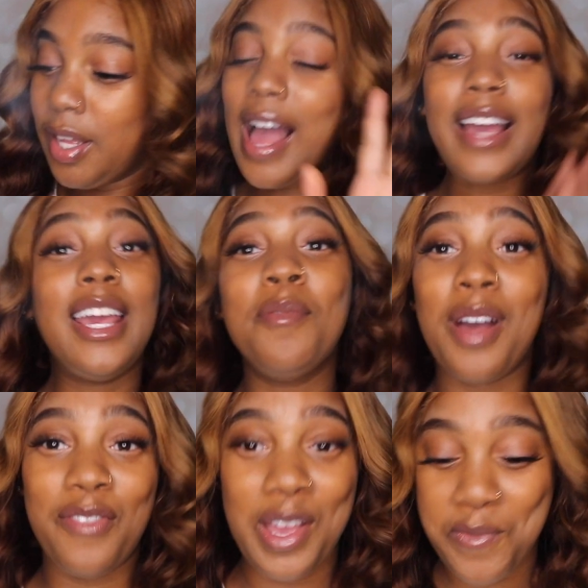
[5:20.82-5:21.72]
I keep
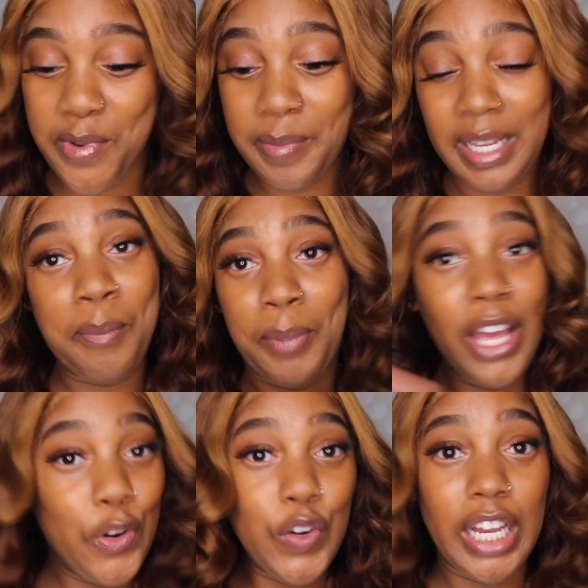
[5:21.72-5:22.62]
my vape with me,
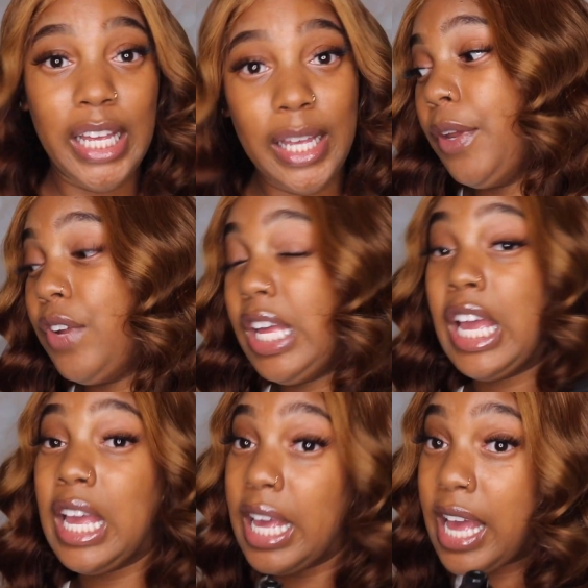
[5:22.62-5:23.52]
period.
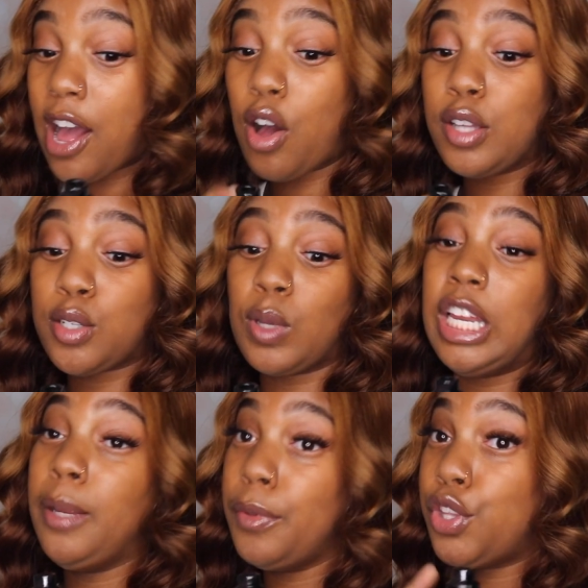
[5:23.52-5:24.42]
And I also
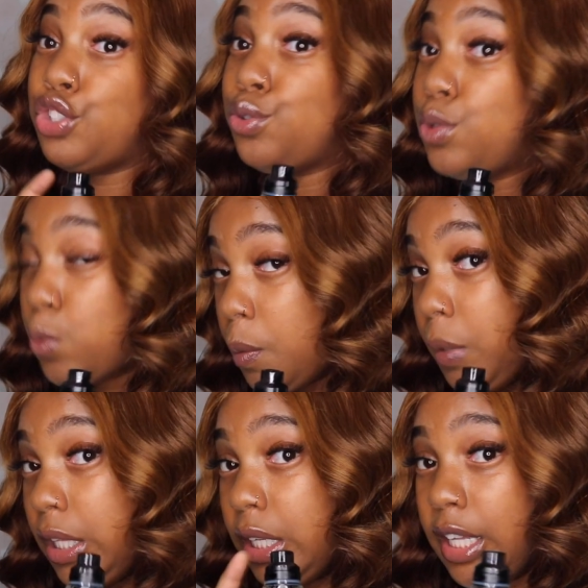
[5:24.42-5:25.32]
keep the juice with
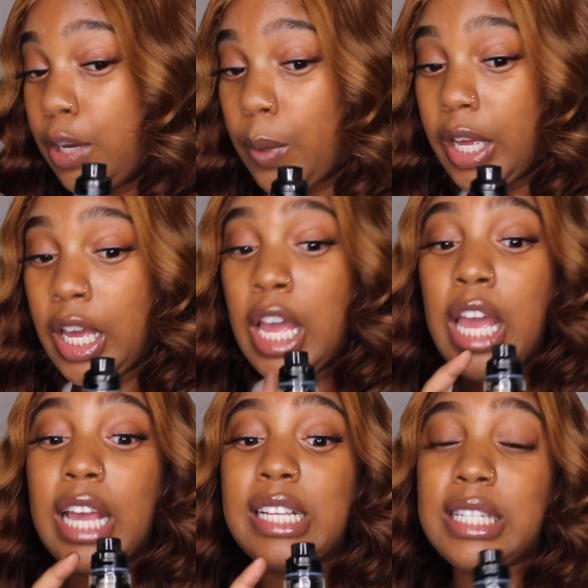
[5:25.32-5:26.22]
me, the liquid
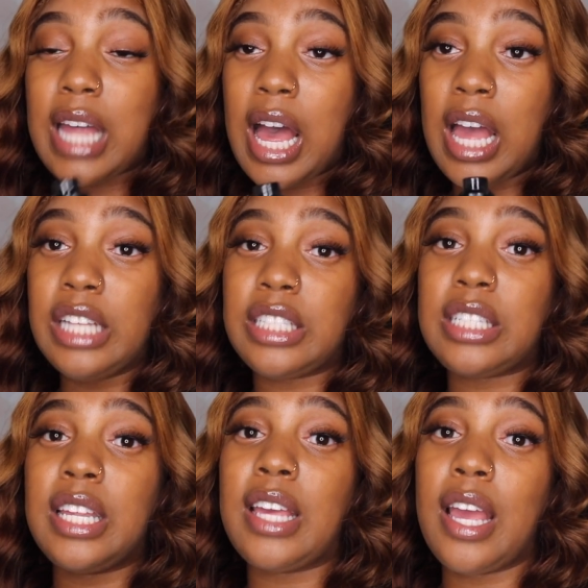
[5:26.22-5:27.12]
inside,
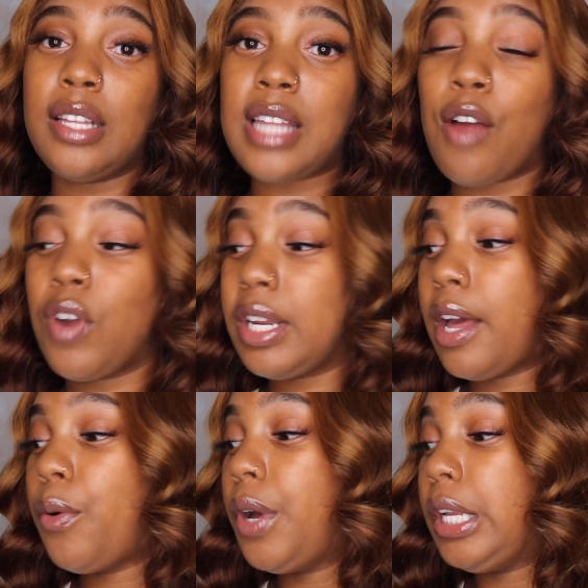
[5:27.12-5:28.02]
just in case I run
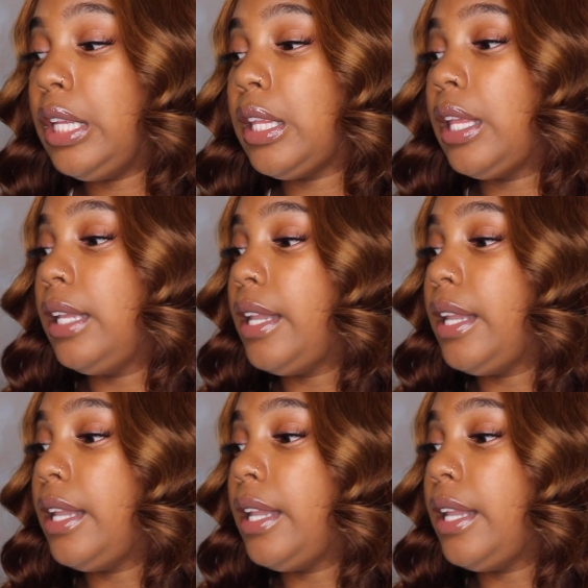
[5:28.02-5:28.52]
out or anything like